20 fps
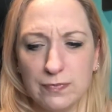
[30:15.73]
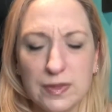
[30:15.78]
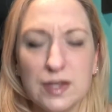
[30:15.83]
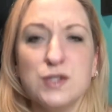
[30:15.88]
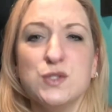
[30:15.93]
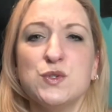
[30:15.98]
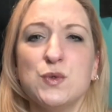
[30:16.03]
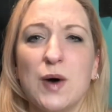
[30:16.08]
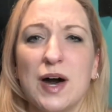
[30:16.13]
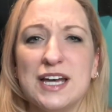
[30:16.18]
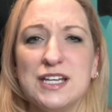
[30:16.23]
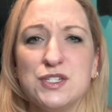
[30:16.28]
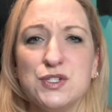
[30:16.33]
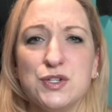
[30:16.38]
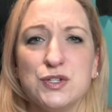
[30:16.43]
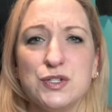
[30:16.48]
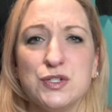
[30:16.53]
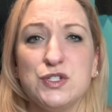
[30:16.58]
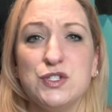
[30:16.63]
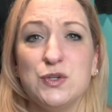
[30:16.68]
So I
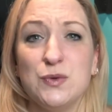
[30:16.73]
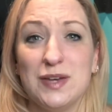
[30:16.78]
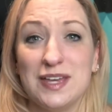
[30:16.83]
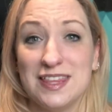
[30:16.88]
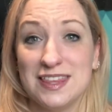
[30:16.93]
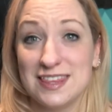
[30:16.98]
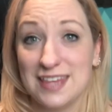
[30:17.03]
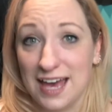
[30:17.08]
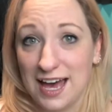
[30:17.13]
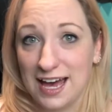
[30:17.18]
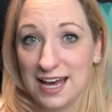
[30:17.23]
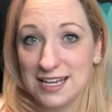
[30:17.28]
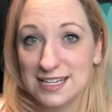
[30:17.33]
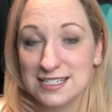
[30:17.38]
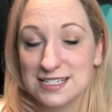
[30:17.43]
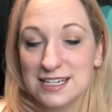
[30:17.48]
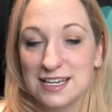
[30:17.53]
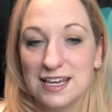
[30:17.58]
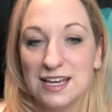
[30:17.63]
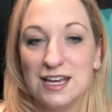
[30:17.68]
started doing
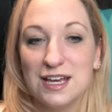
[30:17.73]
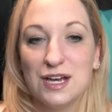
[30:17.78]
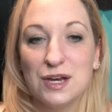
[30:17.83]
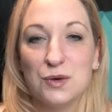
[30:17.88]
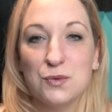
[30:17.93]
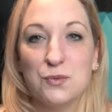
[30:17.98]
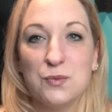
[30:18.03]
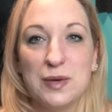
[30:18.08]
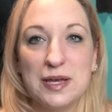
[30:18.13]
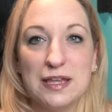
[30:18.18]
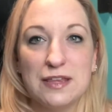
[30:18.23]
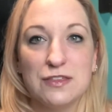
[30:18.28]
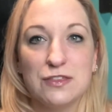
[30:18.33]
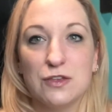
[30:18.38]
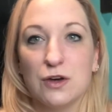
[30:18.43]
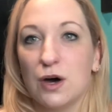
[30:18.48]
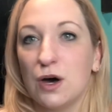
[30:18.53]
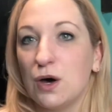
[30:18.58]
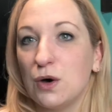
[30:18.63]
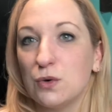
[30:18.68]
that with
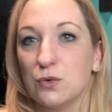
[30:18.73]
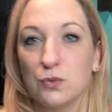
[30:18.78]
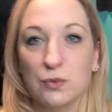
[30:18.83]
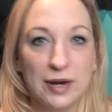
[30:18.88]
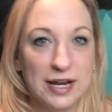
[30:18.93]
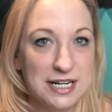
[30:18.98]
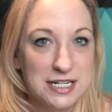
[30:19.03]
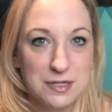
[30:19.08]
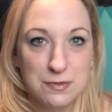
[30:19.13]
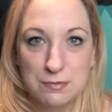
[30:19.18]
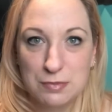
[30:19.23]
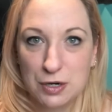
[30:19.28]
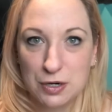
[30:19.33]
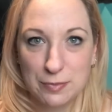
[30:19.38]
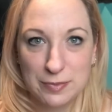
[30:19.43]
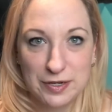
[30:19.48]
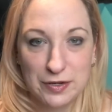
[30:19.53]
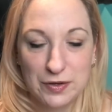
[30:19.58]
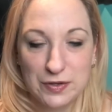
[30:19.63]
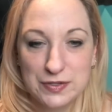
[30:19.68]
uh, random
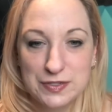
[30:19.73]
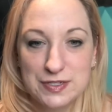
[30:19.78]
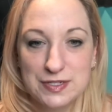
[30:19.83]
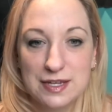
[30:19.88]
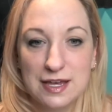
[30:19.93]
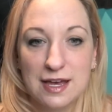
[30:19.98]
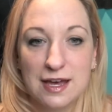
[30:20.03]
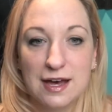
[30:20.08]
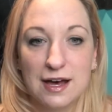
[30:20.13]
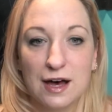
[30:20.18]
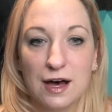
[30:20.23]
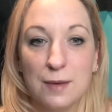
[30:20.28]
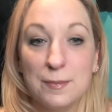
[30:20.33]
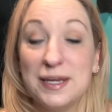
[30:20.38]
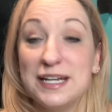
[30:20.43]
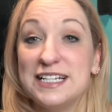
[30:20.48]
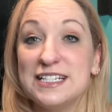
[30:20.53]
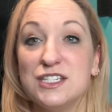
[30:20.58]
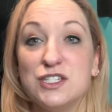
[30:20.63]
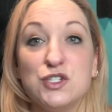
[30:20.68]
Barbie dolls. Um,
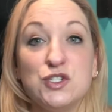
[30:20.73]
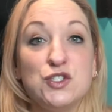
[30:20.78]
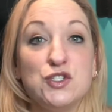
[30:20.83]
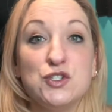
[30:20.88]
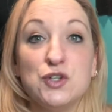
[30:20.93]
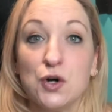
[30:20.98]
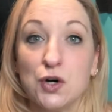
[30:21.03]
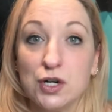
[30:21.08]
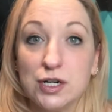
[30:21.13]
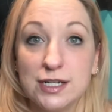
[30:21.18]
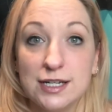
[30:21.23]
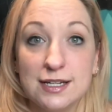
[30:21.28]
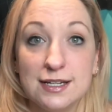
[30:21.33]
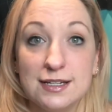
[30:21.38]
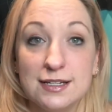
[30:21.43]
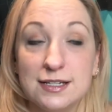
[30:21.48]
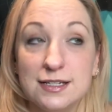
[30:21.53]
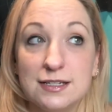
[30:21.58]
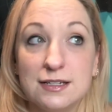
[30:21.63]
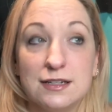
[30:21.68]
and it
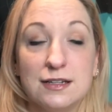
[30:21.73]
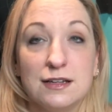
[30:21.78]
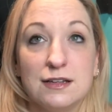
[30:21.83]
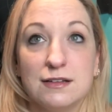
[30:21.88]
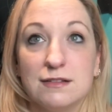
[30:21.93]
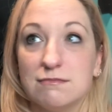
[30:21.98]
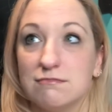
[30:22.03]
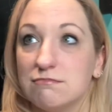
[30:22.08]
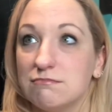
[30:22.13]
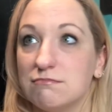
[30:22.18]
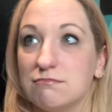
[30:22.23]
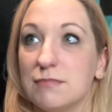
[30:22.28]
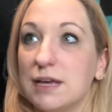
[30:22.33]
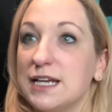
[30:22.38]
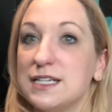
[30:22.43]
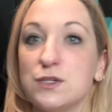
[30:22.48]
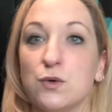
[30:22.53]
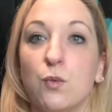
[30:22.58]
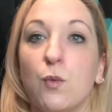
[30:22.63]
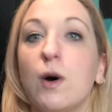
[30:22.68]
started
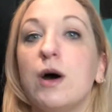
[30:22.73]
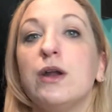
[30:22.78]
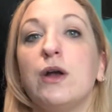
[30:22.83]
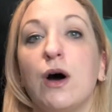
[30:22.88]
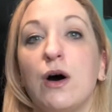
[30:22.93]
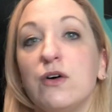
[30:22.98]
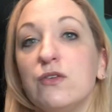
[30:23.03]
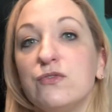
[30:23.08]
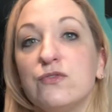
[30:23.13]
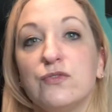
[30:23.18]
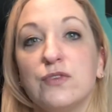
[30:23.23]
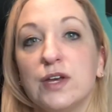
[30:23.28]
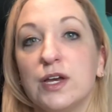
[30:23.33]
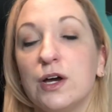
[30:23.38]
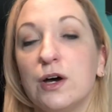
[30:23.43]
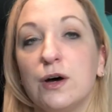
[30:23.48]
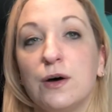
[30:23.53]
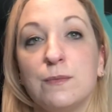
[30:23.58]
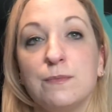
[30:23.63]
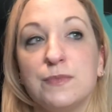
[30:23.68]
as a one-off,
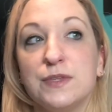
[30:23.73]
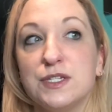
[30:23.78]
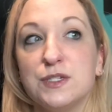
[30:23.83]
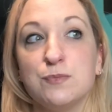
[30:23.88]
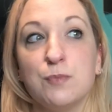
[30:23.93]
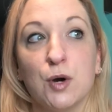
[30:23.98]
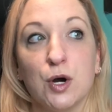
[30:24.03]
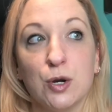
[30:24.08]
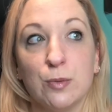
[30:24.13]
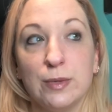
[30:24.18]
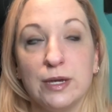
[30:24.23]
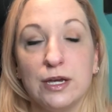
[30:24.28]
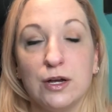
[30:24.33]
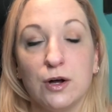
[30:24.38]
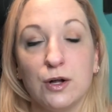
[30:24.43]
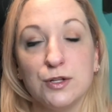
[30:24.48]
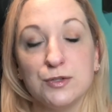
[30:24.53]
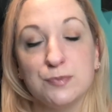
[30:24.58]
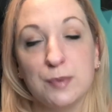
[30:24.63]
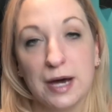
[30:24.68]
um, this Barbie
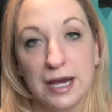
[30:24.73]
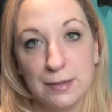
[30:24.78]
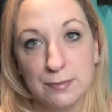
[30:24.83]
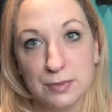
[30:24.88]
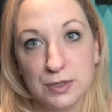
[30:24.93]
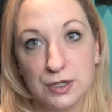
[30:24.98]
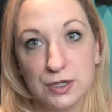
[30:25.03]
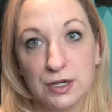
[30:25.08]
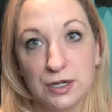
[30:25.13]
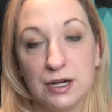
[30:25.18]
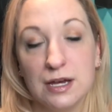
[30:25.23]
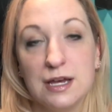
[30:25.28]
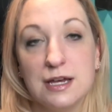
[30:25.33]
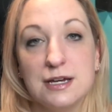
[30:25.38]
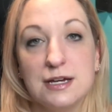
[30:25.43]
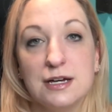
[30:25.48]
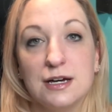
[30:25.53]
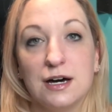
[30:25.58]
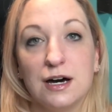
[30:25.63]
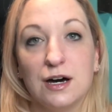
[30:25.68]
called Piper,
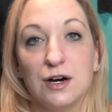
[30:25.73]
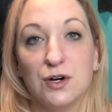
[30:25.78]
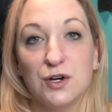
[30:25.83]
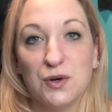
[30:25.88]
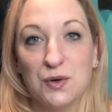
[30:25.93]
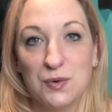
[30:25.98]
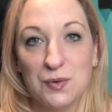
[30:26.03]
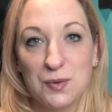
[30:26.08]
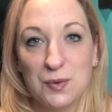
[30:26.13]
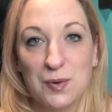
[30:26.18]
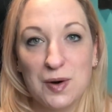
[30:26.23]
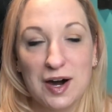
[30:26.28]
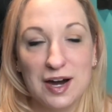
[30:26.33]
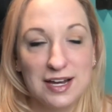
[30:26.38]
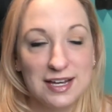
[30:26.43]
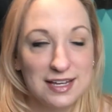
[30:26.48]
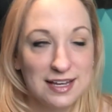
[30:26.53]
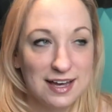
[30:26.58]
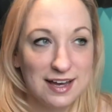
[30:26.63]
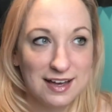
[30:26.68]
uh, who
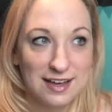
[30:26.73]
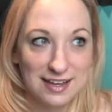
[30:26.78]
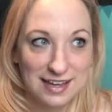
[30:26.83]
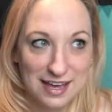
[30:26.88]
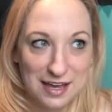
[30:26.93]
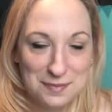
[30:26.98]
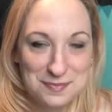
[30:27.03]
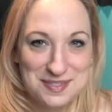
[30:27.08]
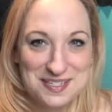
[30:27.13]
I, I kept